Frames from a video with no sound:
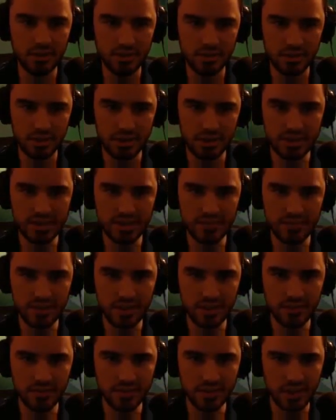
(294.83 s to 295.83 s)
And he's having a
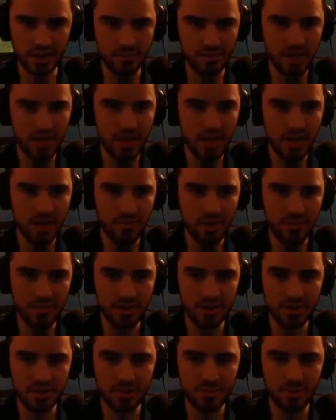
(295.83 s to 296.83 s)
hell of a time. And my
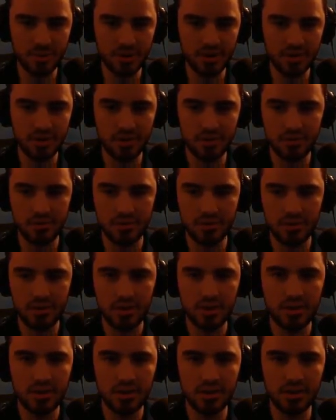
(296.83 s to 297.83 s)
mana is pretty low.
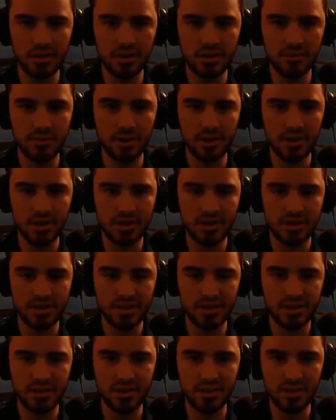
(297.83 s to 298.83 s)
Uh, but
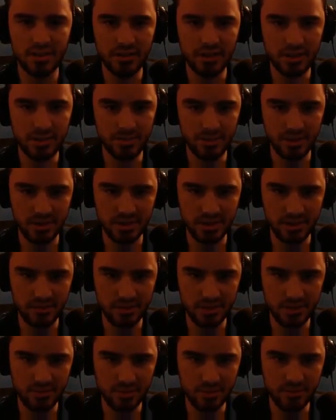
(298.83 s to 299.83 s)
honestly, that's because I've
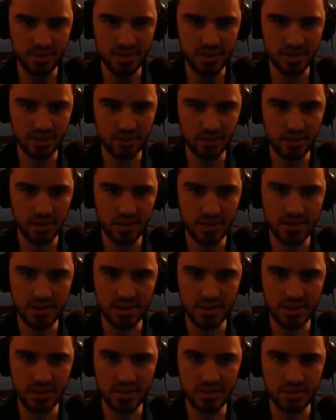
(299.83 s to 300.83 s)
just been missing a lot of
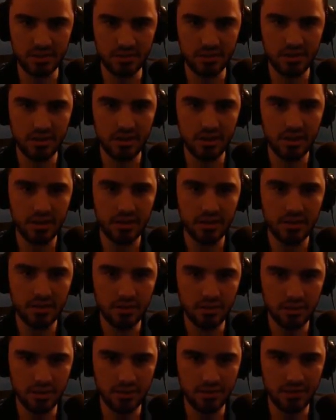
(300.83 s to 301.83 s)
CS. So
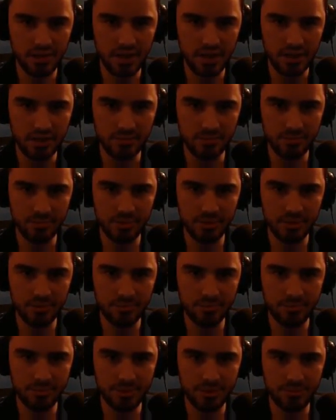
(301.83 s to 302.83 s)
if I had
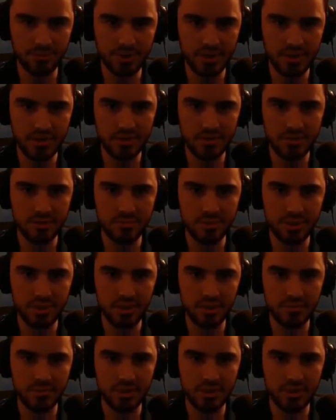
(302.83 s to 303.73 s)
been doing better on my